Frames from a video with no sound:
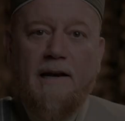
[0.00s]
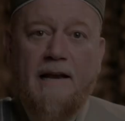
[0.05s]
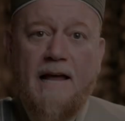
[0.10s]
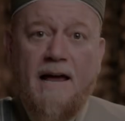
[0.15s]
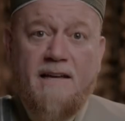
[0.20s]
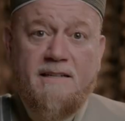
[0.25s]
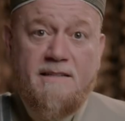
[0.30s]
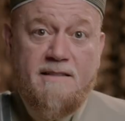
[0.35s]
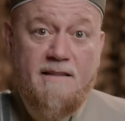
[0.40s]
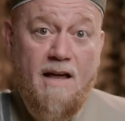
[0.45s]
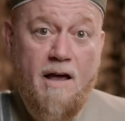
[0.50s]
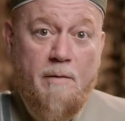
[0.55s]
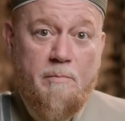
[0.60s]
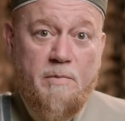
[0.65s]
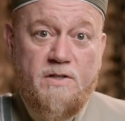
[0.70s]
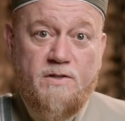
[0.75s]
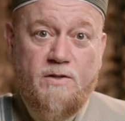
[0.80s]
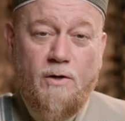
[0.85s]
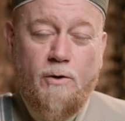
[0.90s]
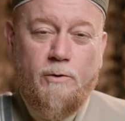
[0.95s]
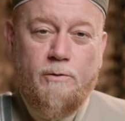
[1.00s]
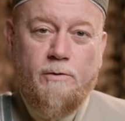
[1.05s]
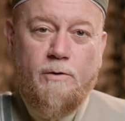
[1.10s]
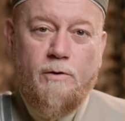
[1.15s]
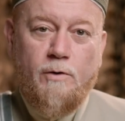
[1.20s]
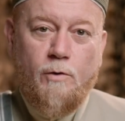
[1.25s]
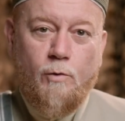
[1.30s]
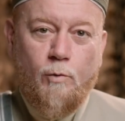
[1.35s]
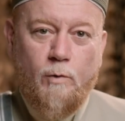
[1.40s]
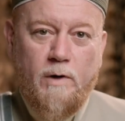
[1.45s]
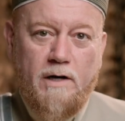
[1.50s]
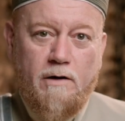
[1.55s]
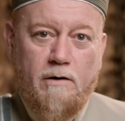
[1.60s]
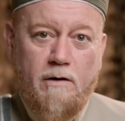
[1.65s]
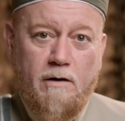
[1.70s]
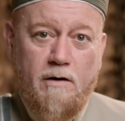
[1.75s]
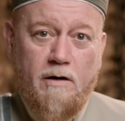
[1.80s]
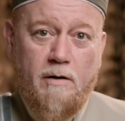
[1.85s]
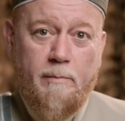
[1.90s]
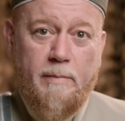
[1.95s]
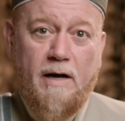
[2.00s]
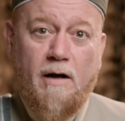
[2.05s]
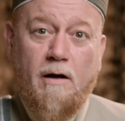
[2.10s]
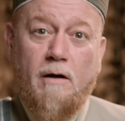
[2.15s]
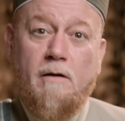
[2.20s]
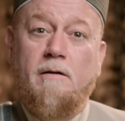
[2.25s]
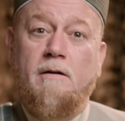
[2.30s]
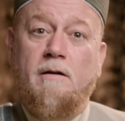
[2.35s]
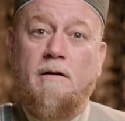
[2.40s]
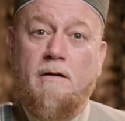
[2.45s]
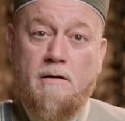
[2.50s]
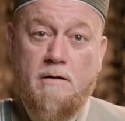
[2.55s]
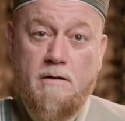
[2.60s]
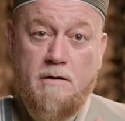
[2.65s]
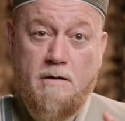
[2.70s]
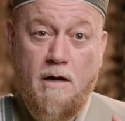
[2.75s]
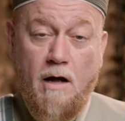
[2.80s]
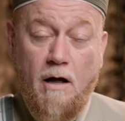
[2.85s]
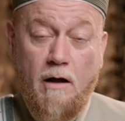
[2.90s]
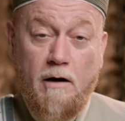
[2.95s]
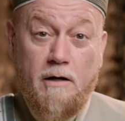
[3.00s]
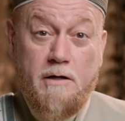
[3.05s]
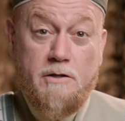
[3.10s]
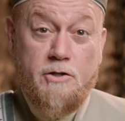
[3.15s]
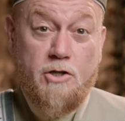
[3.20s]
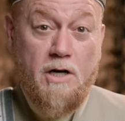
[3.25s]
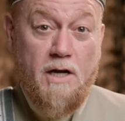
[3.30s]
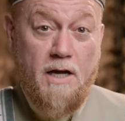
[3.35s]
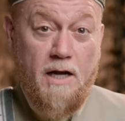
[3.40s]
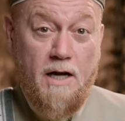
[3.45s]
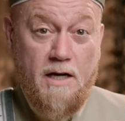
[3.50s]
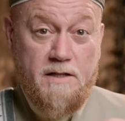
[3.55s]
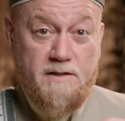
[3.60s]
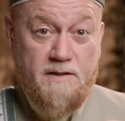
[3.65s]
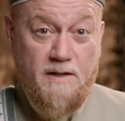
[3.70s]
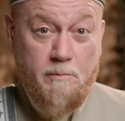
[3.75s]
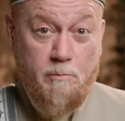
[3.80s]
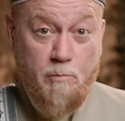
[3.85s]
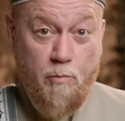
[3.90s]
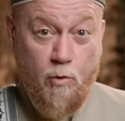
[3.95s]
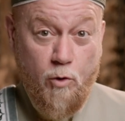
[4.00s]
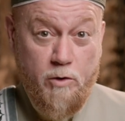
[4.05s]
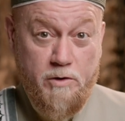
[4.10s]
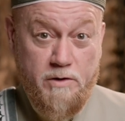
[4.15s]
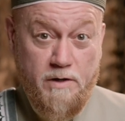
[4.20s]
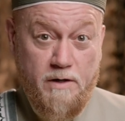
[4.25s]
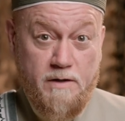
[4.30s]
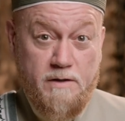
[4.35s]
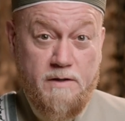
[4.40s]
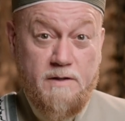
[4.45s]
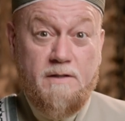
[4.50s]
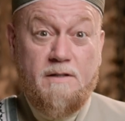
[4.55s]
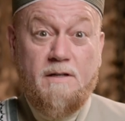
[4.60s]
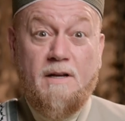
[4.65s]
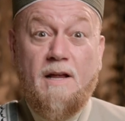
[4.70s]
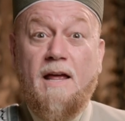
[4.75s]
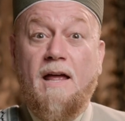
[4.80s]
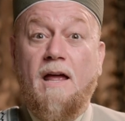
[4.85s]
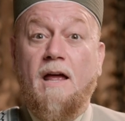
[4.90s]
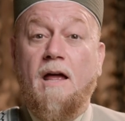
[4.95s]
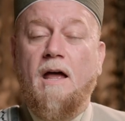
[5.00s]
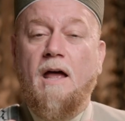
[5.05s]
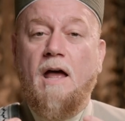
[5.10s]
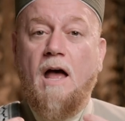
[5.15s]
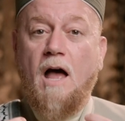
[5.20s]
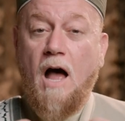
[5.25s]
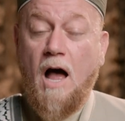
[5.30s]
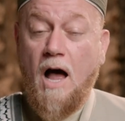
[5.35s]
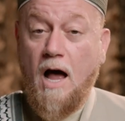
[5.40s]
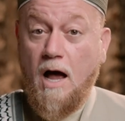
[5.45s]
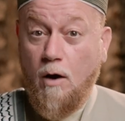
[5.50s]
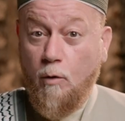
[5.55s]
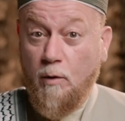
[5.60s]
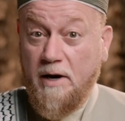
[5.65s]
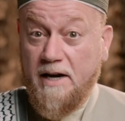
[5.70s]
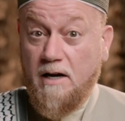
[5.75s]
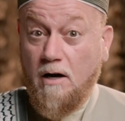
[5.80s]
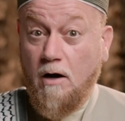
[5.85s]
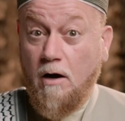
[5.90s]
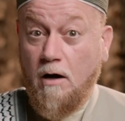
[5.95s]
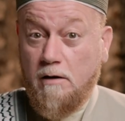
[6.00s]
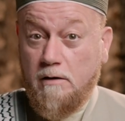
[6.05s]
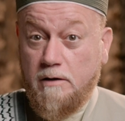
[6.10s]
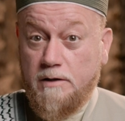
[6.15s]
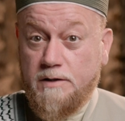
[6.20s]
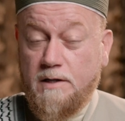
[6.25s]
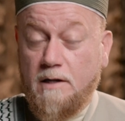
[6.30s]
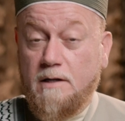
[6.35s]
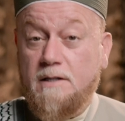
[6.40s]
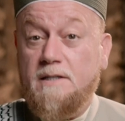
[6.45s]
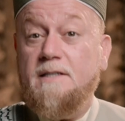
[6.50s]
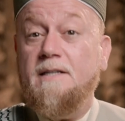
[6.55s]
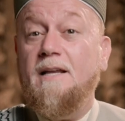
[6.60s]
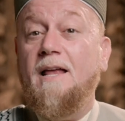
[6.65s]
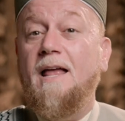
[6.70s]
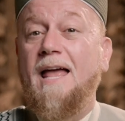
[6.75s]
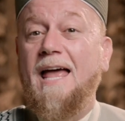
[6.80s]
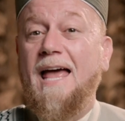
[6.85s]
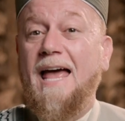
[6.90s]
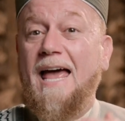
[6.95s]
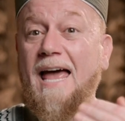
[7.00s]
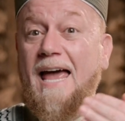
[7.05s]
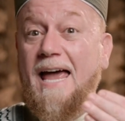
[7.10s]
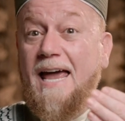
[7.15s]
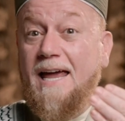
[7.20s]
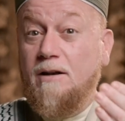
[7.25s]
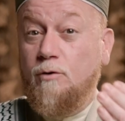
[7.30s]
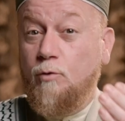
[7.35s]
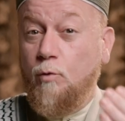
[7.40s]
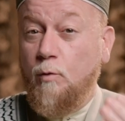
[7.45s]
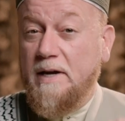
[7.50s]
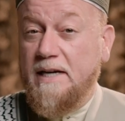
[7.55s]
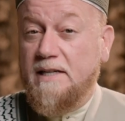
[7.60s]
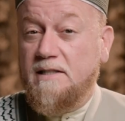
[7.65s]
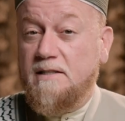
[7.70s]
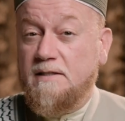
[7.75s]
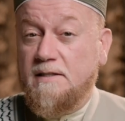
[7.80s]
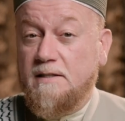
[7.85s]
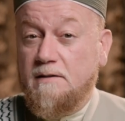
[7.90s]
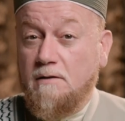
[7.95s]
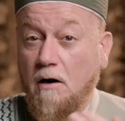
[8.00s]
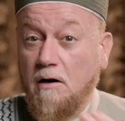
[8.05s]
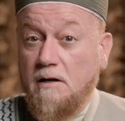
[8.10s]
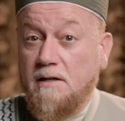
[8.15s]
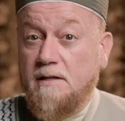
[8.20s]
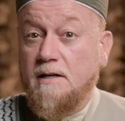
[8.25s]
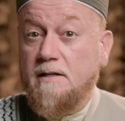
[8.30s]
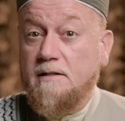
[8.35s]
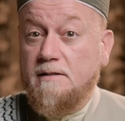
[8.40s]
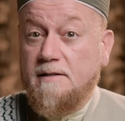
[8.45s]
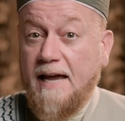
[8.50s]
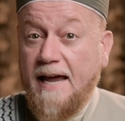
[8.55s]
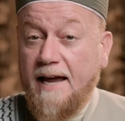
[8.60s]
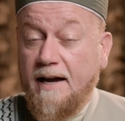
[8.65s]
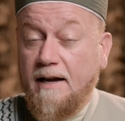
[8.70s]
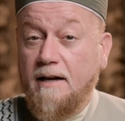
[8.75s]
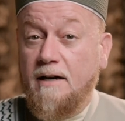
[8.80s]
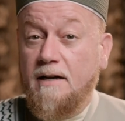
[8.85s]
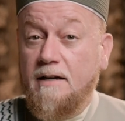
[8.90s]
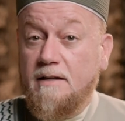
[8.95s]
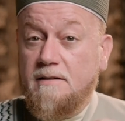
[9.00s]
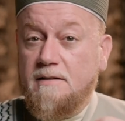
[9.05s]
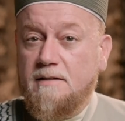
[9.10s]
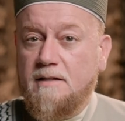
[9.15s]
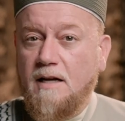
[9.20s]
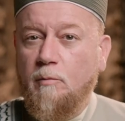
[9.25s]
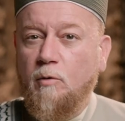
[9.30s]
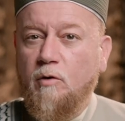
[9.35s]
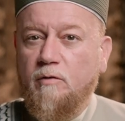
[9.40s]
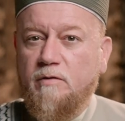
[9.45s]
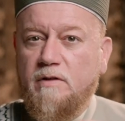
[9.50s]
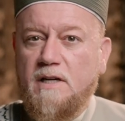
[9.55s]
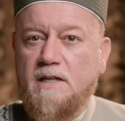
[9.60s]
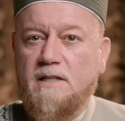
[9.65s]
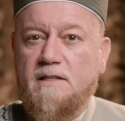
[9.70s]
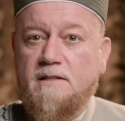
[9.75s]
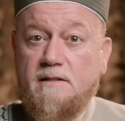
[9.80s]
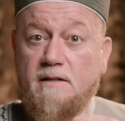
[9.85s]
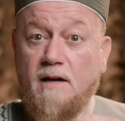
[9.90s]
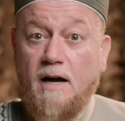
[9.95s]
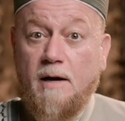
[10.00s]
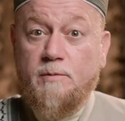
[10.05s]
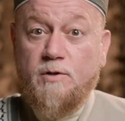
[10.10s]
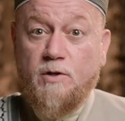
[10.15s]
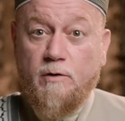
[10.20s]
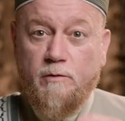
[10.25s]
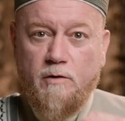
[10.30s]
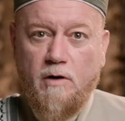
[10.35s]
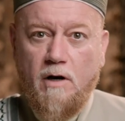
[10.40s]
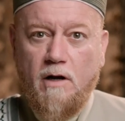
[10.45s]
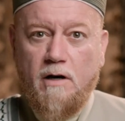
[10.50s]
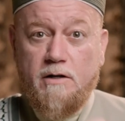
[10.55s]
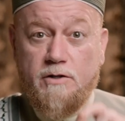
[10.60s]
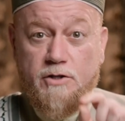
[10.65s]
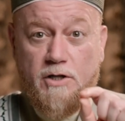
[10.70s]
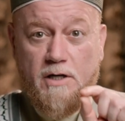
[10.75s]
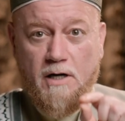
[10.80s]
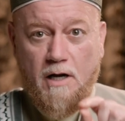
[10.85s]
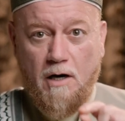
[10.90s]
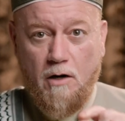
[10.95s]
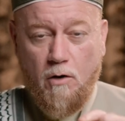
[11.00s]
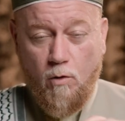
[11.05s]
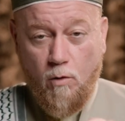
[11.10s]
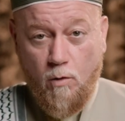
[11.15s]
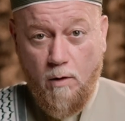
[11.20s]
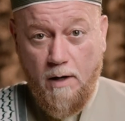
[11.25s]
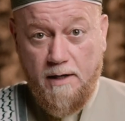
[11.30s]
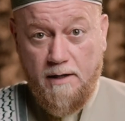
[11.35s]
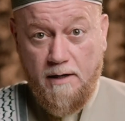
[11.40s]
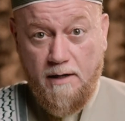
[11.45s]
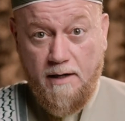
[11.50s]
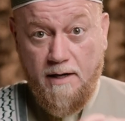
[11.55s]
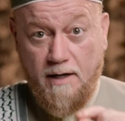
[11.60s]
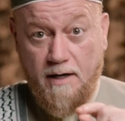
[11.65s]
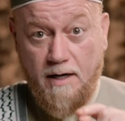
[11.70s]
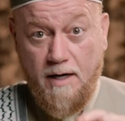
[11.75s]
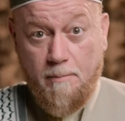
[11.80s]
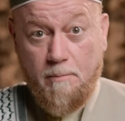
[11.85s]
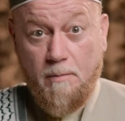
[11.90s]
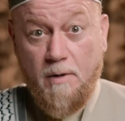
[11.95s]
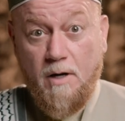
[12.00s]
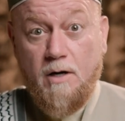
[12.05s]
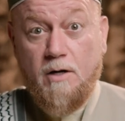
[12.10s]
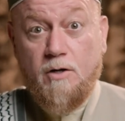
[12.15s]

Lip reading: Last episode, we learned about knowledge, its importance, how it honors us, and we started tackling some of these types of knowledge in Al-Quran Al-Kareem.